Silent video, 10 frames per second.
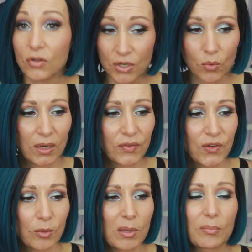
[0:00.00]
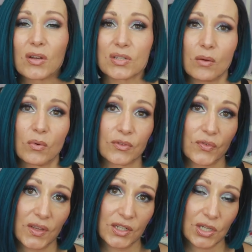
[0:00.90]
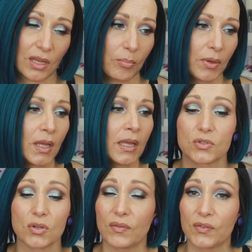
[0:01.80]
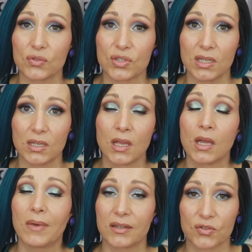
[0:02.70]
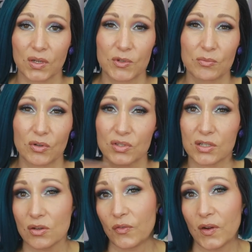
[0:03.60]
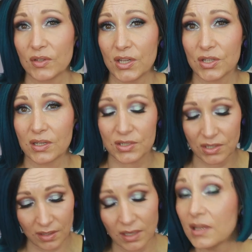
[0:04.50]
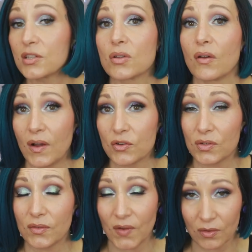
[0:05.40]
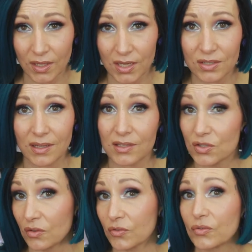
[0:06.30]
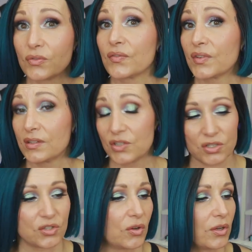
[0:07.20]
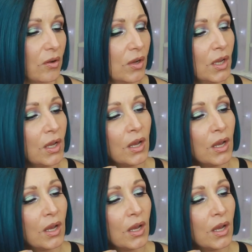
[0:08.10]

also when filming because I want to finish it up. But, so if you see my description box, there's no foundation listed. It is a foundation that is not cruelty free, just so you know.